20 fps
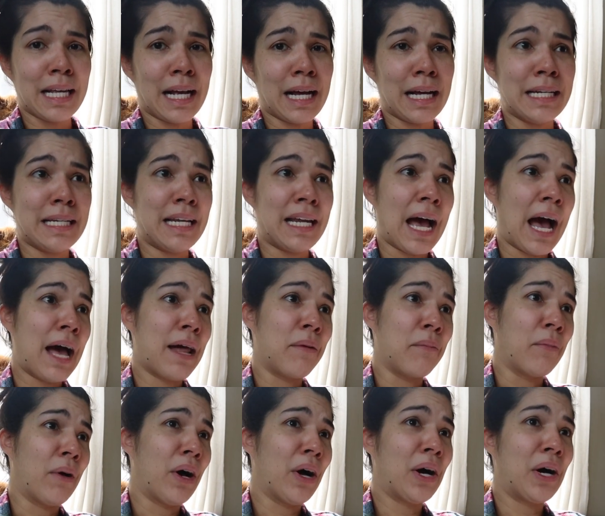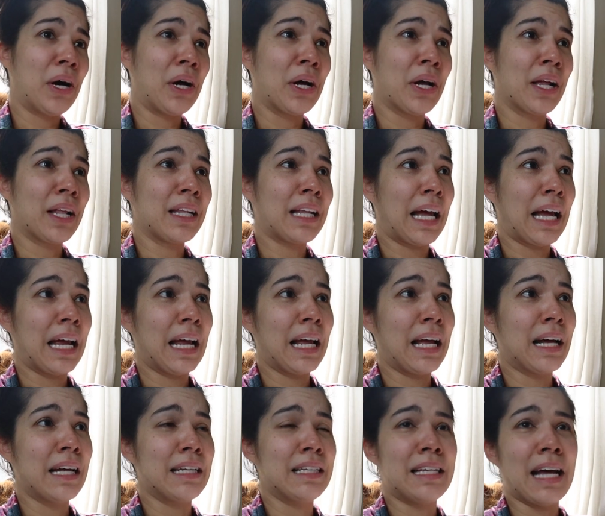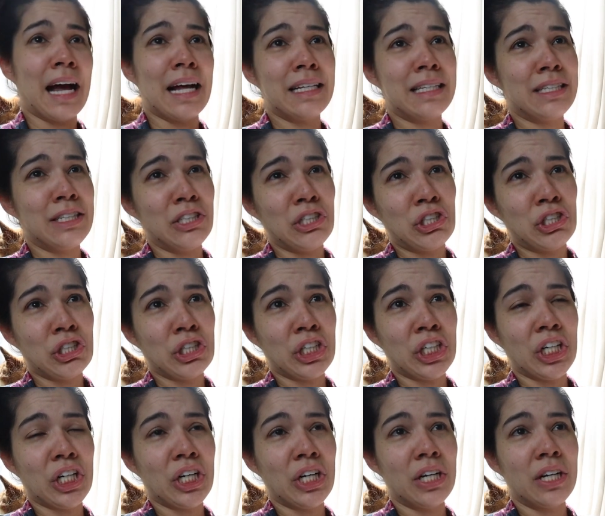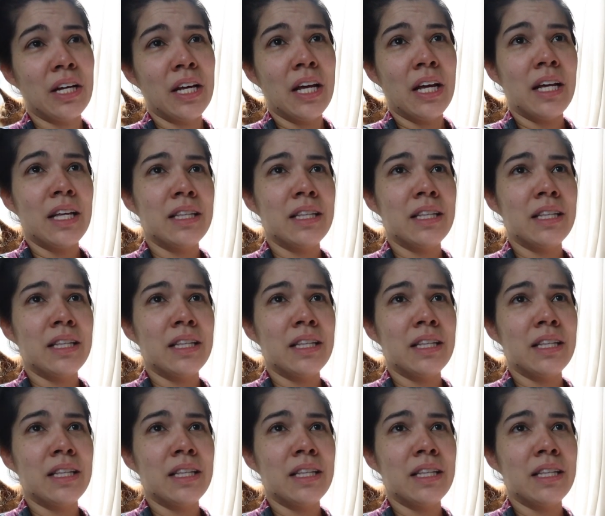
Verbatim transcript: like a dad mug, like a dad T-shirt,